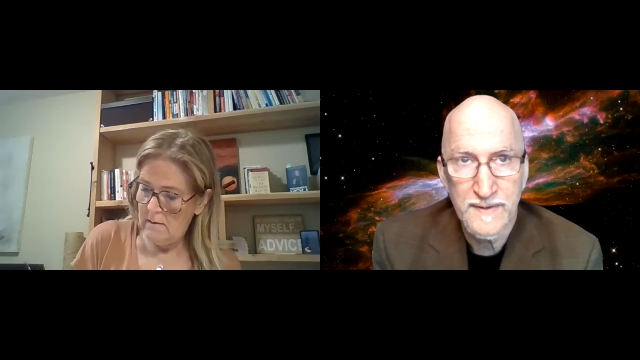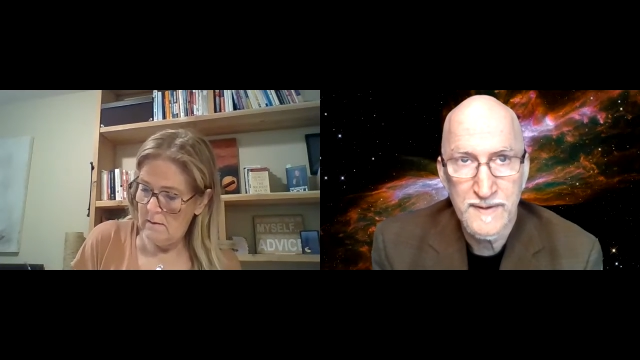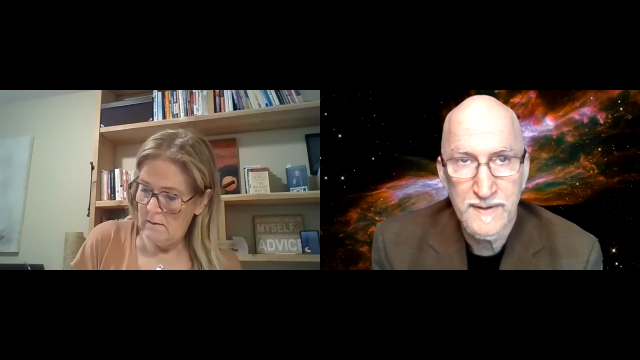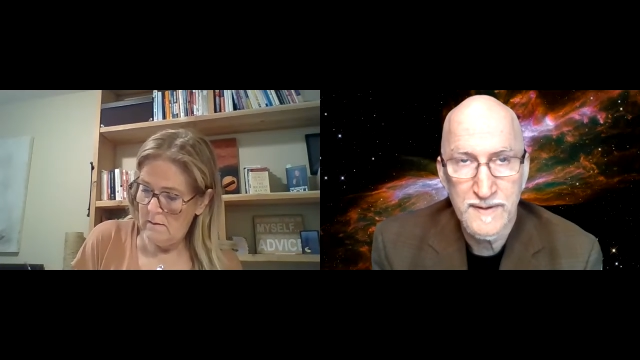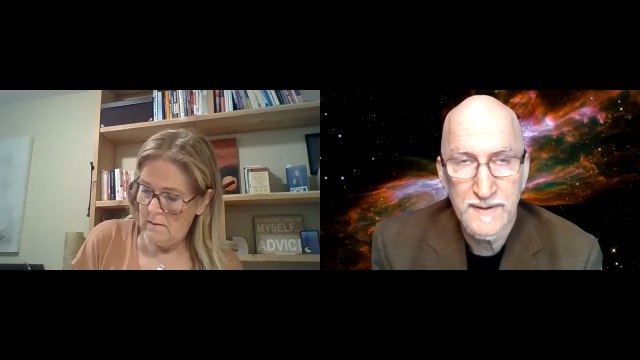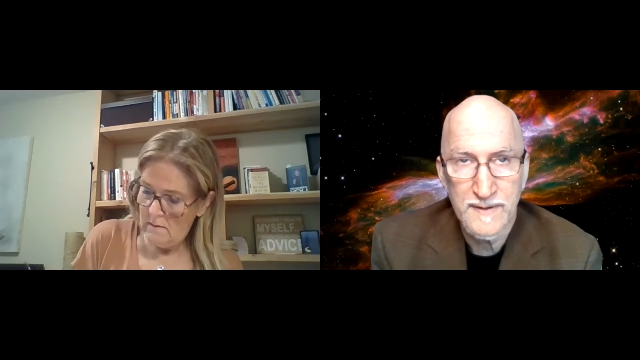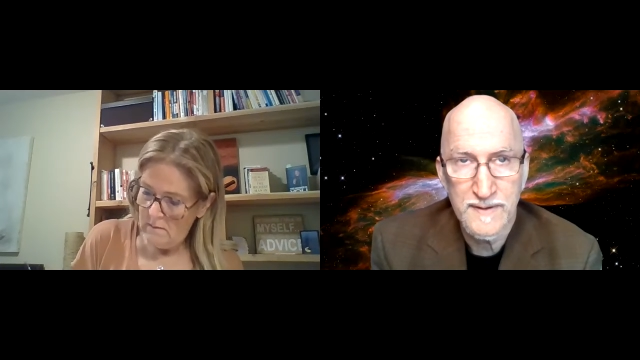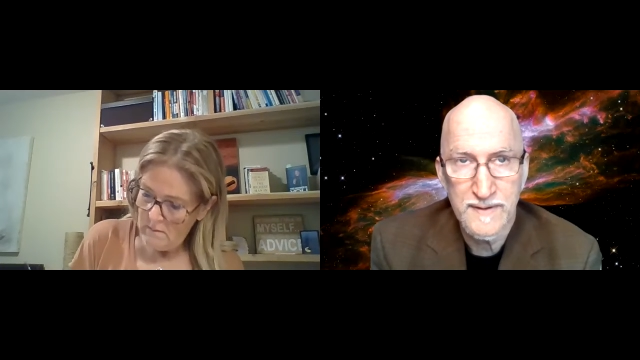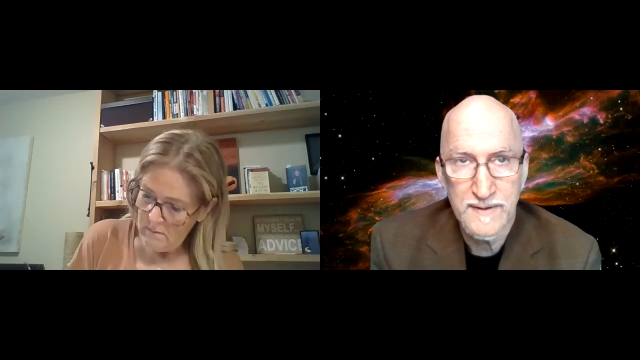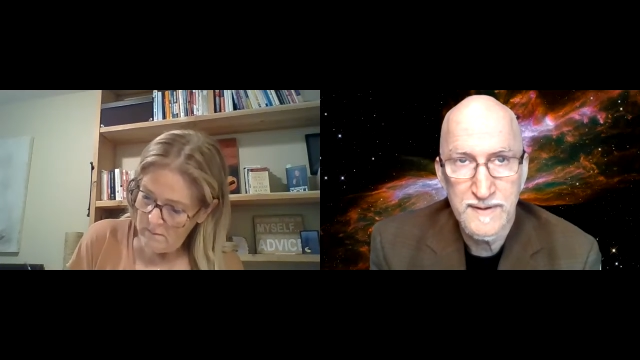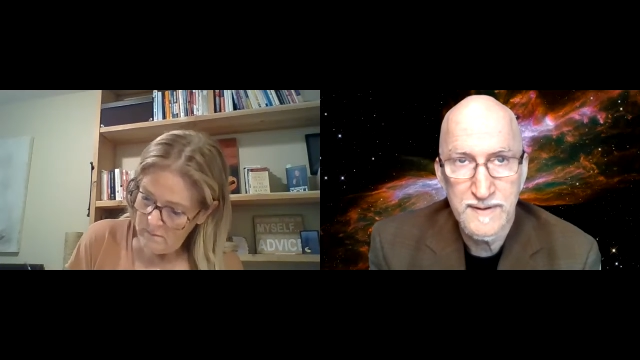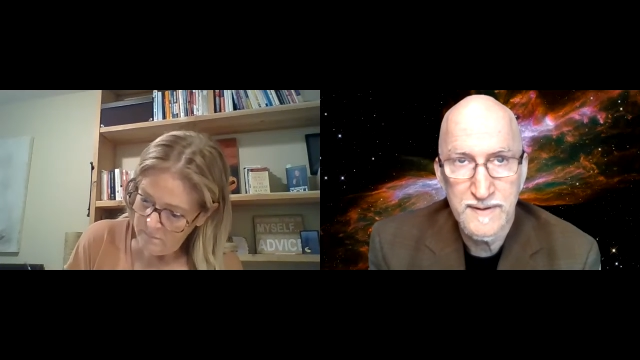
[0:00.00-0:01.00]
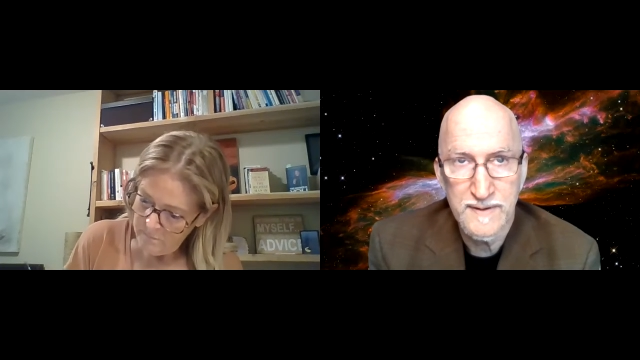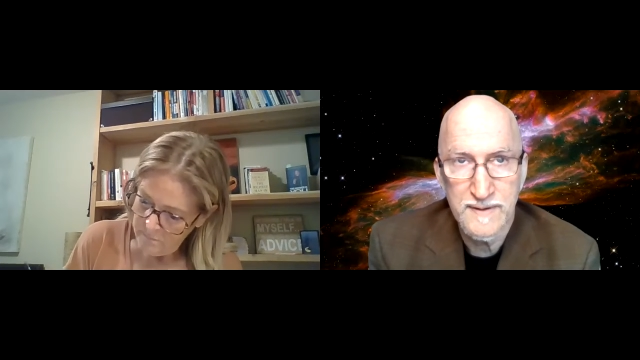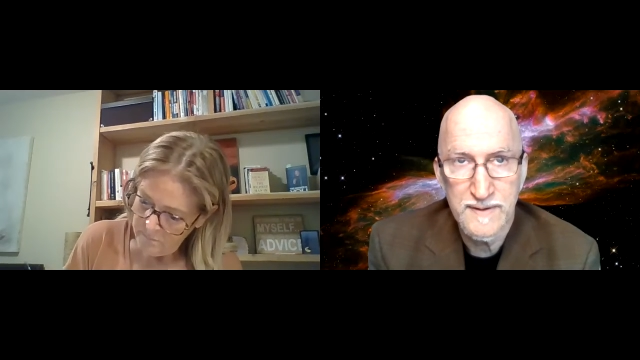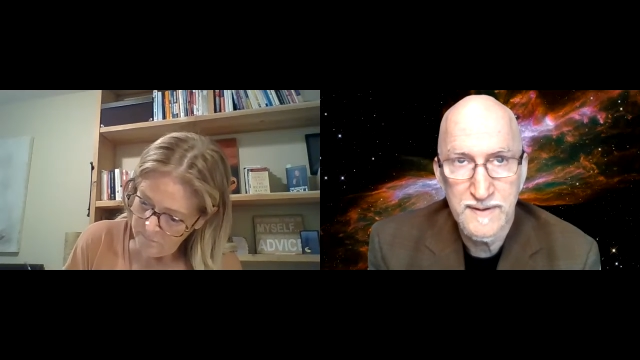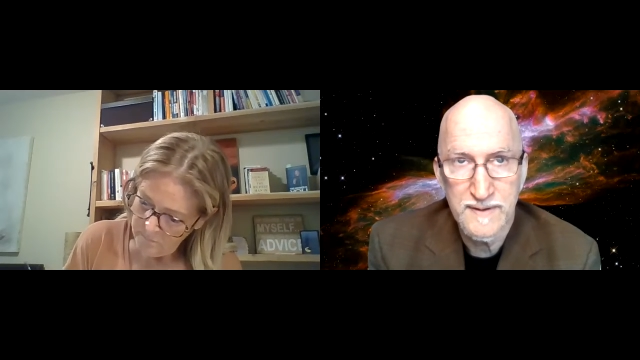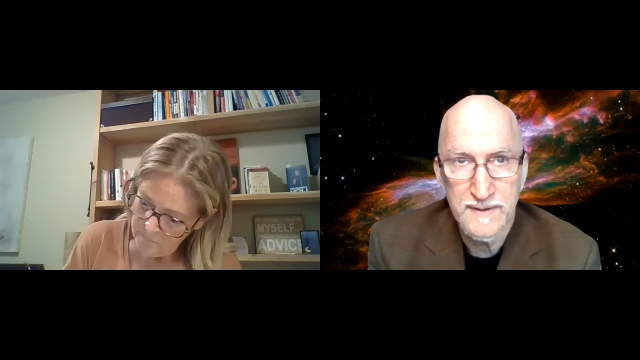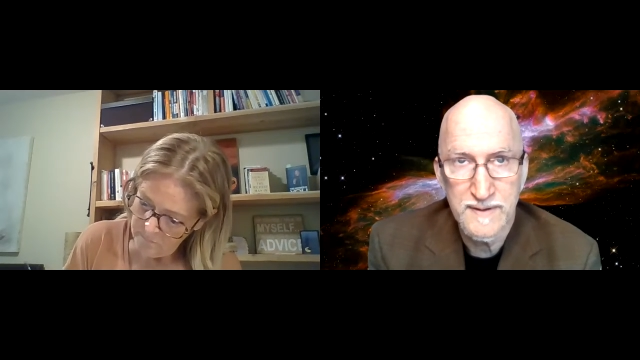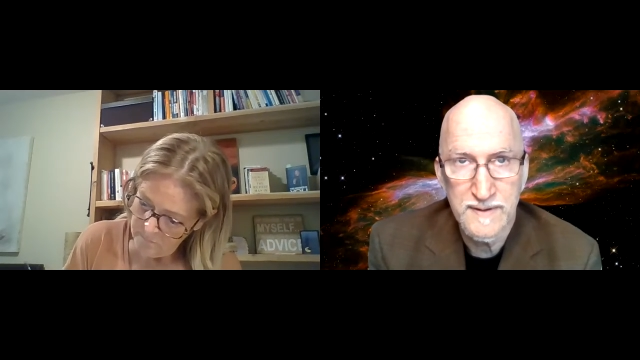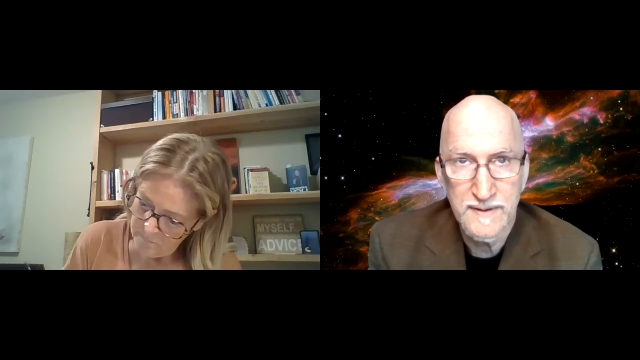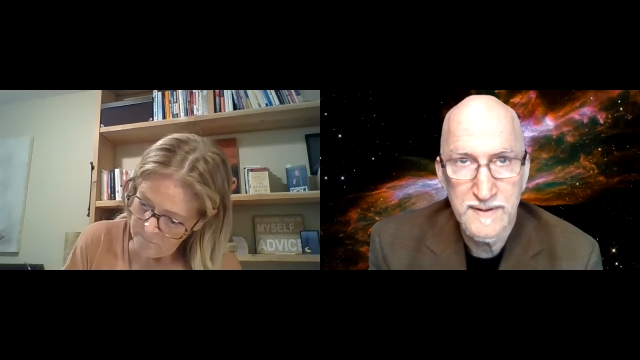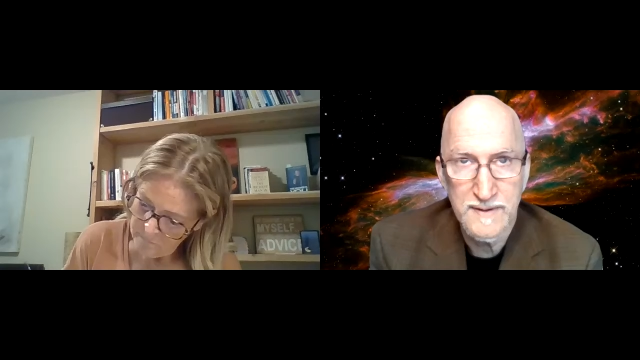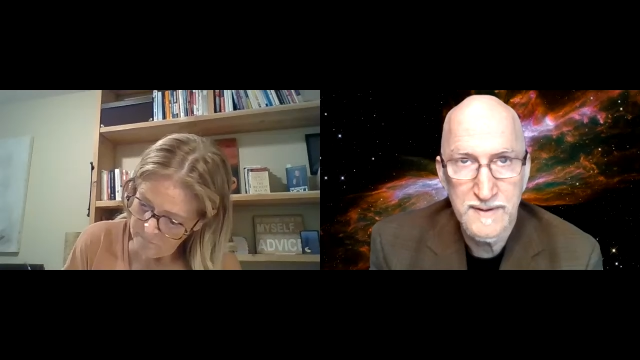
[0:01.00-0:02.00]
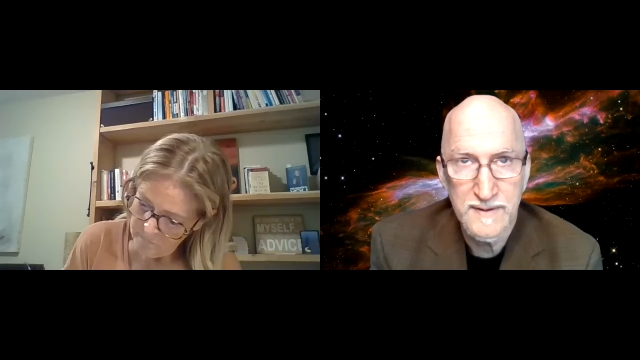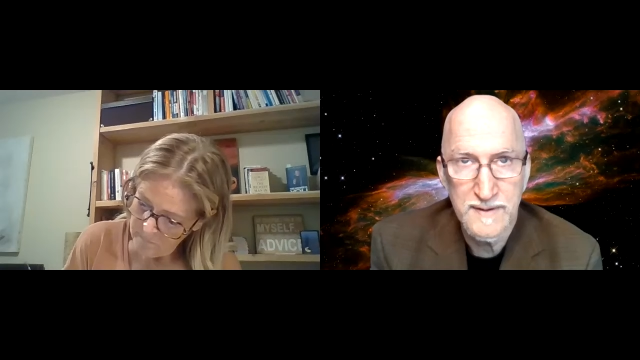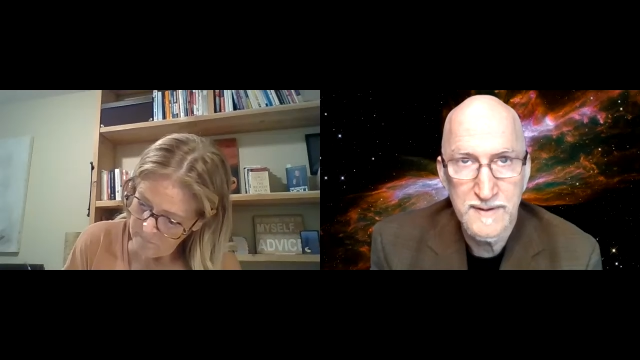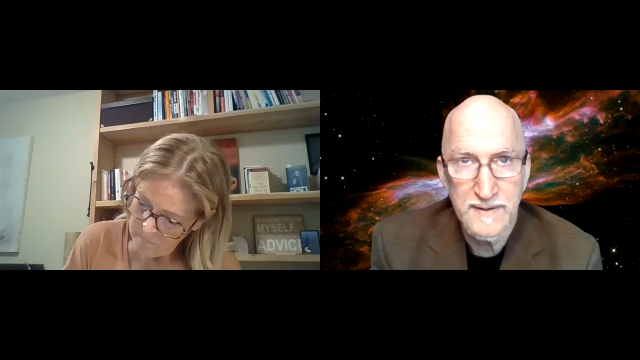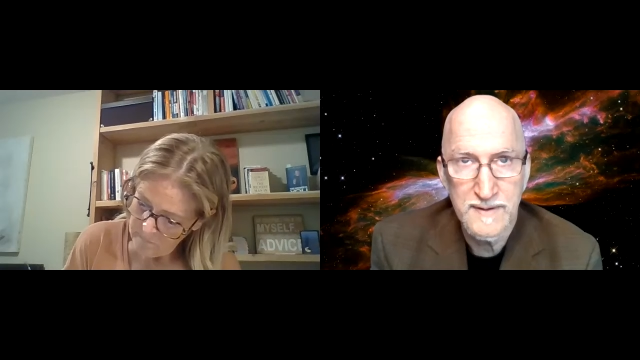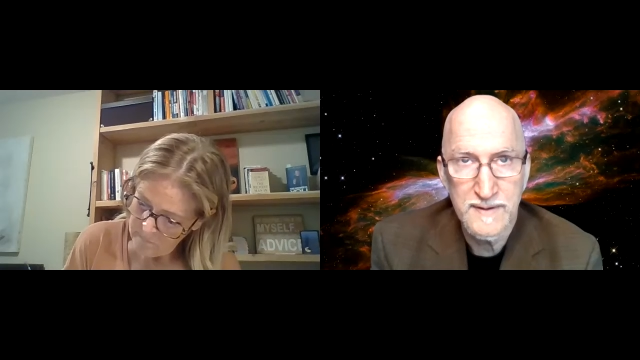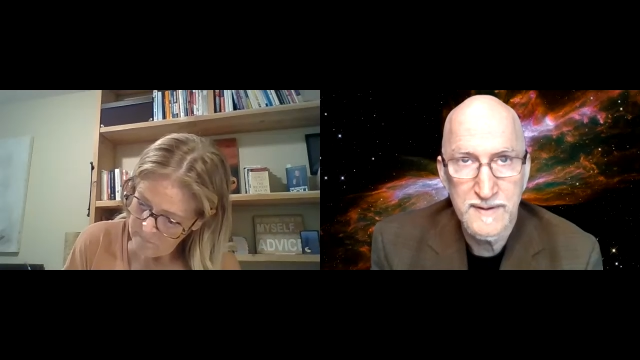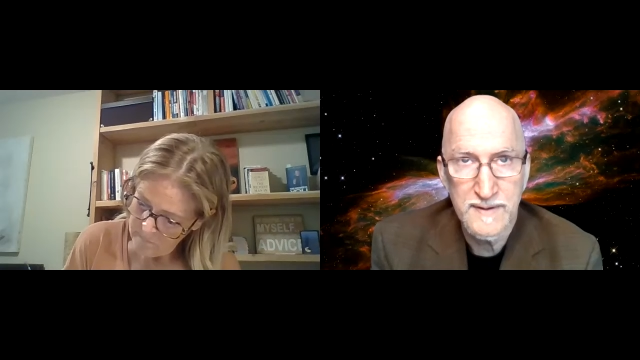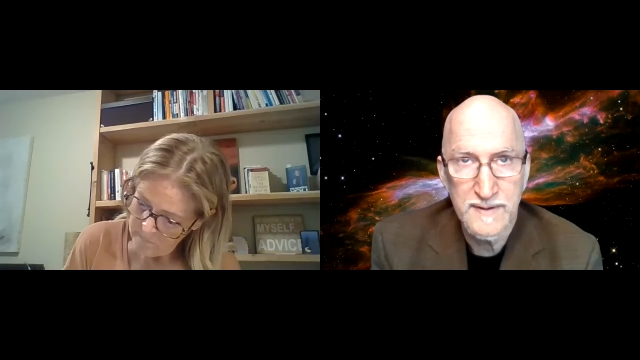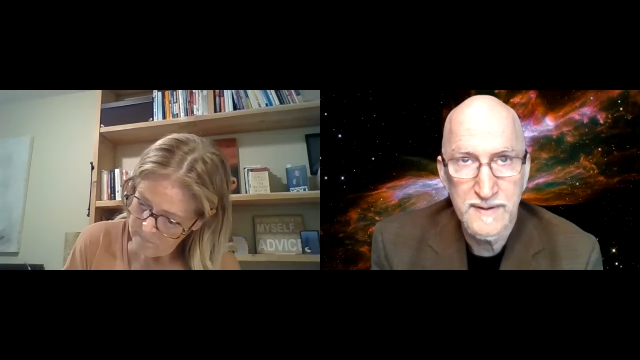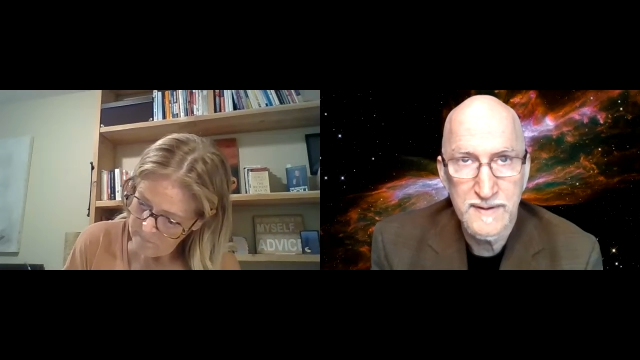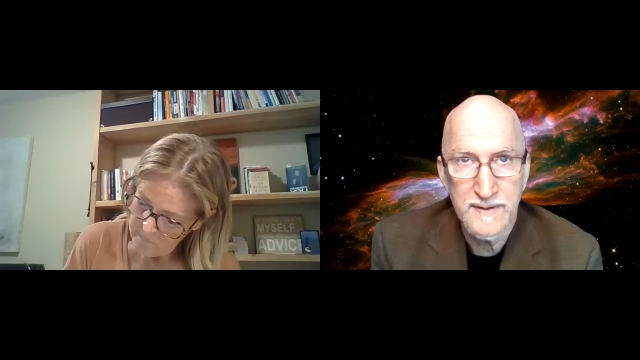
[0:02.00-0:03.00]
No one is speaking in this clip.